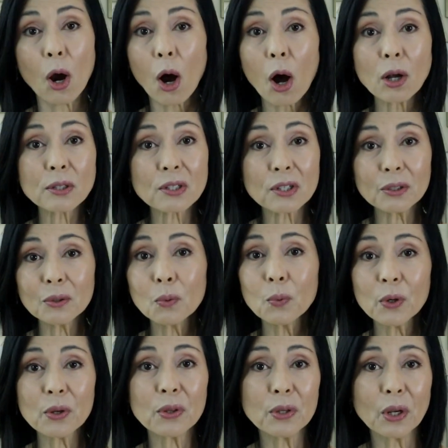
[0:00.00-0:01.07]
Also
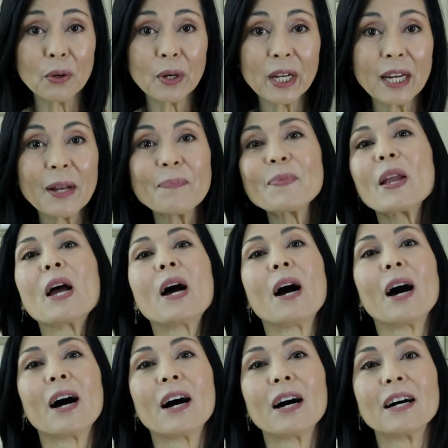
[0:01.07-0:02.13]
worth noting,
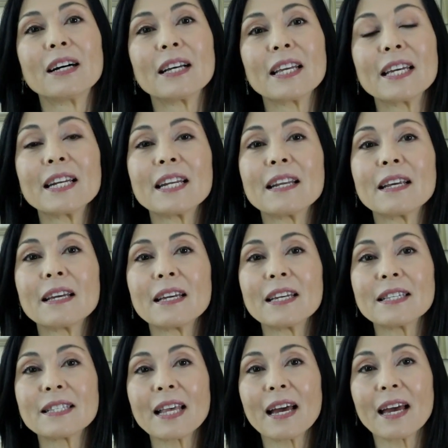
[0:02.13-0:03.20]

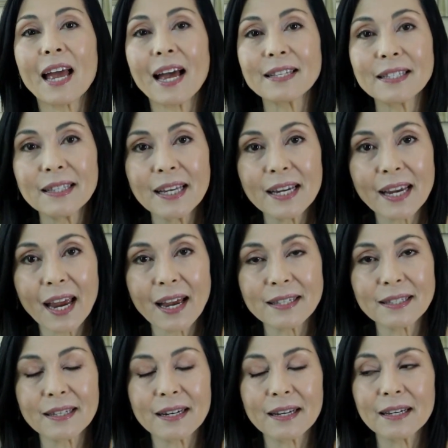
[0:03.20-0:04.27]
is that azelaic
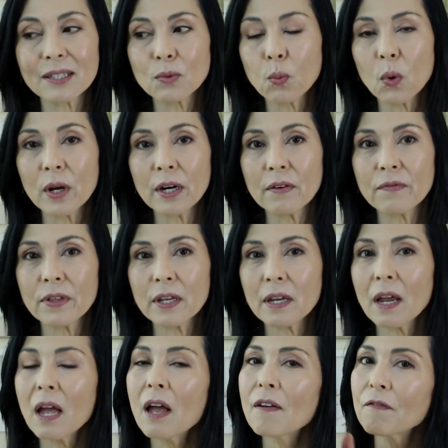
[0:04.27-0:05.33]
acid is one of
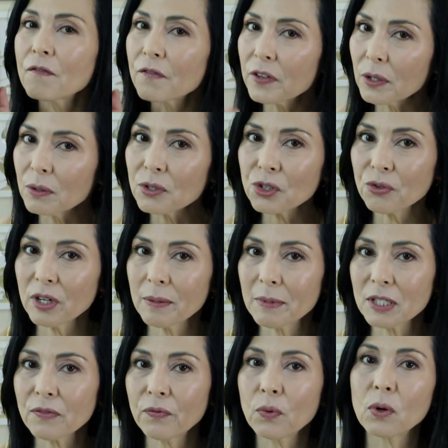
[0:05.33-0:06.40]
the few
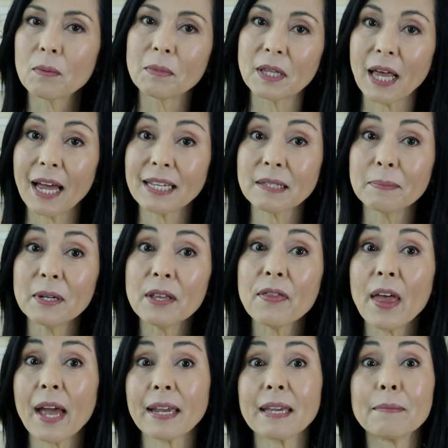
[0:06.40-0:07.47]
treatments for melasma
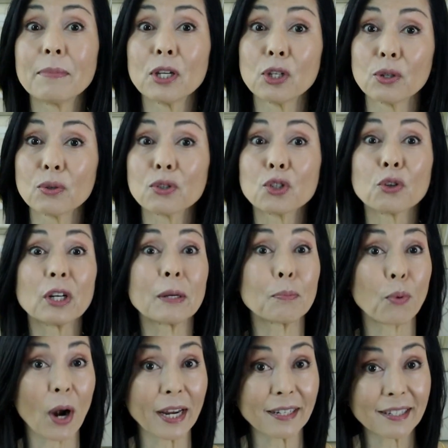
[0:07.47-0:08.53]
that can be used during
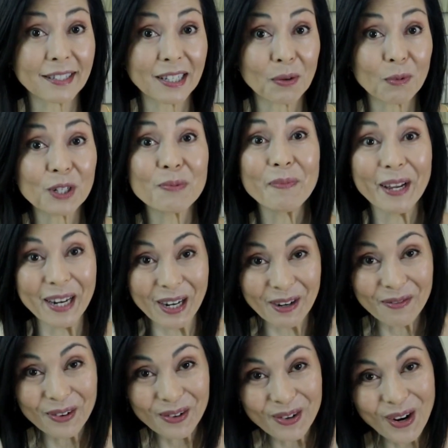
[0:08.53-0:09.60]
pregnancy, which many
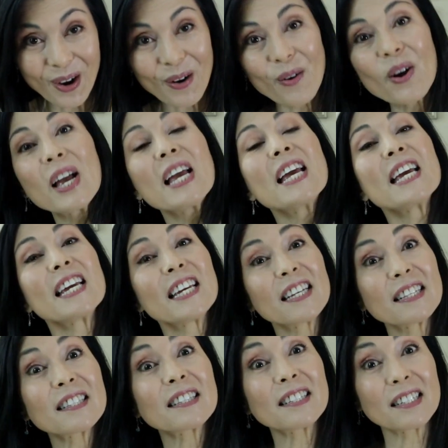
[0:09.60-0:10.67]
of you know
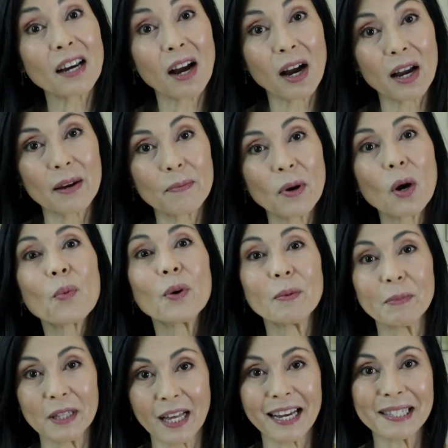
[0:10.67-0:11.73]
is a time
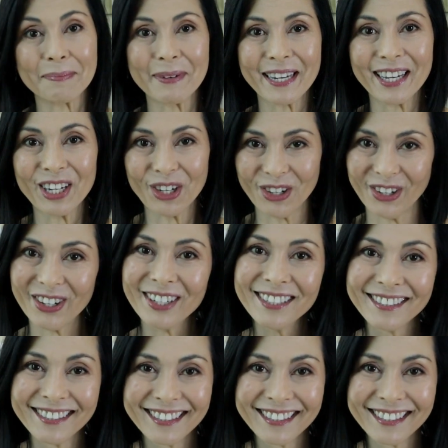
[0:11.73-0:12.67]
when melasma can occur.